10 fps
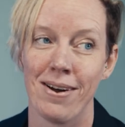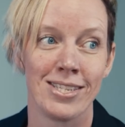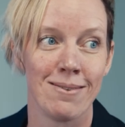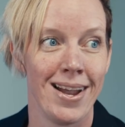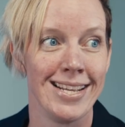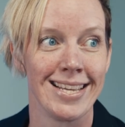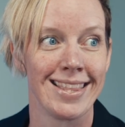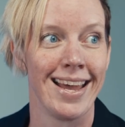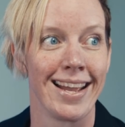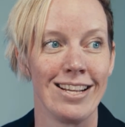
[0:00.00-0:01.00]
the most amazing
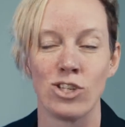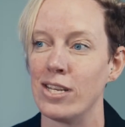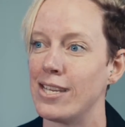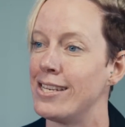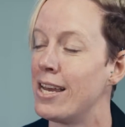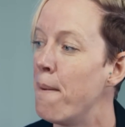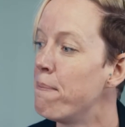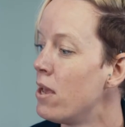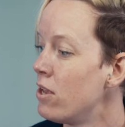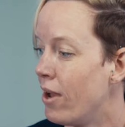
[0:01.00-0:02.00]
thing? And she I'm... said,
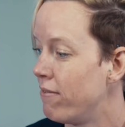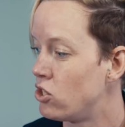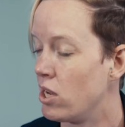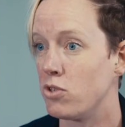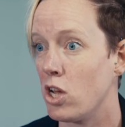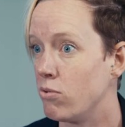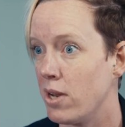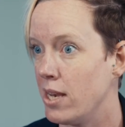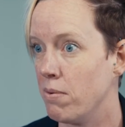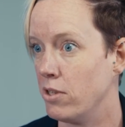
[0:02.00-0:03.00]
you haven't so told
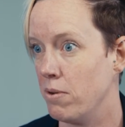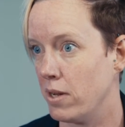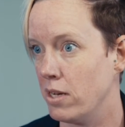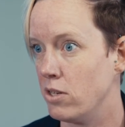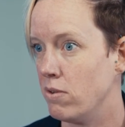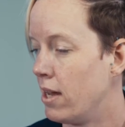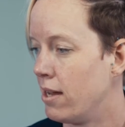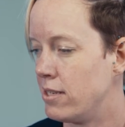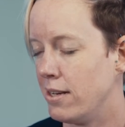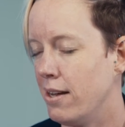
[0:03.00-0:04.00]
anyone you were going to do that. I
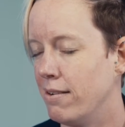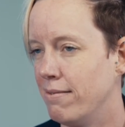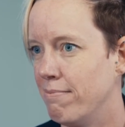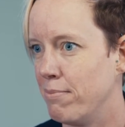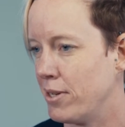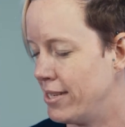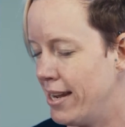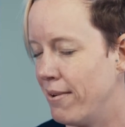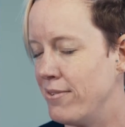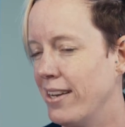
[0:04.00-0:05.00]
said, no, because
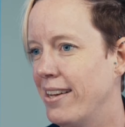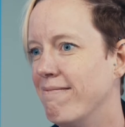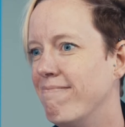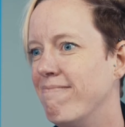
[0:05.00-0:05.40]
now I've done it.